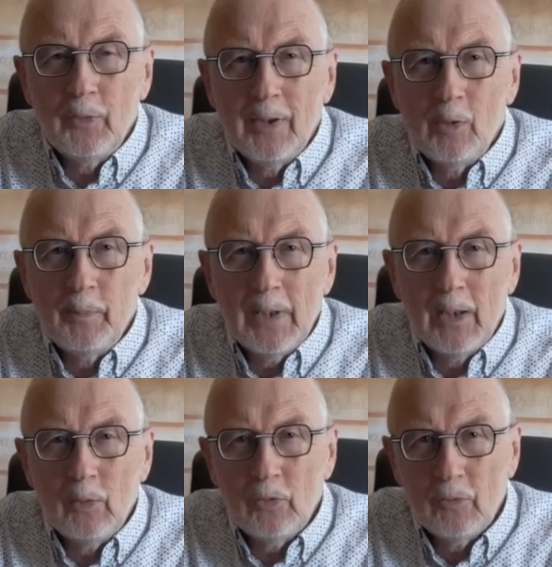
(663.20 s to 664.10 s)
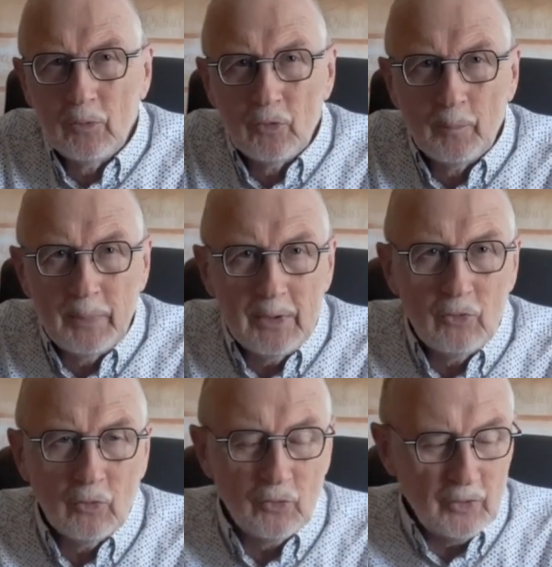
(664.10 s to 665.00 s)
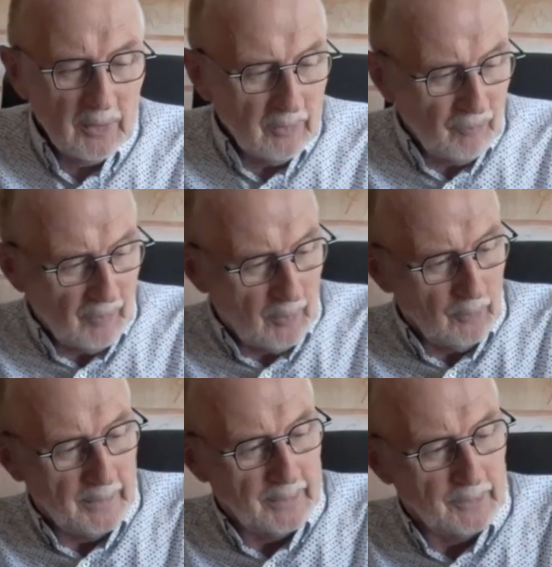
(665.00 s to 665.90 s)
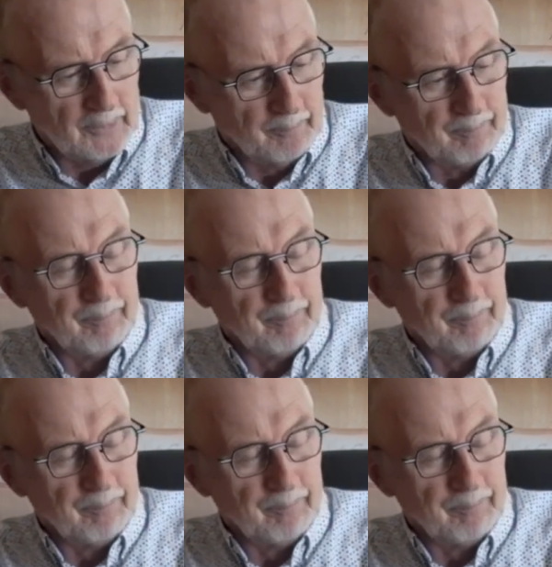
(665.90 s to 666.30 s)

to help me out with a piece of thin foul leather.